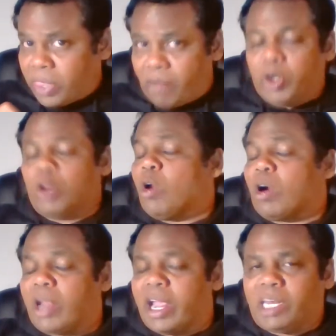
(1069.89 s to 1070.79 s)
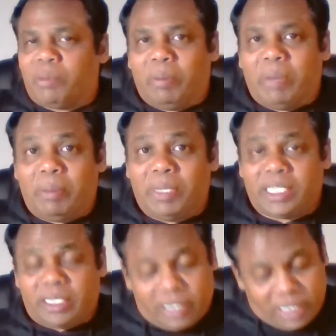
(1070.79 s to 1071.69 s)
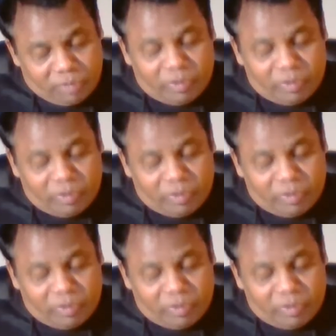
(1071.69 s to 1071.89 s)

we do not like to be babysitters.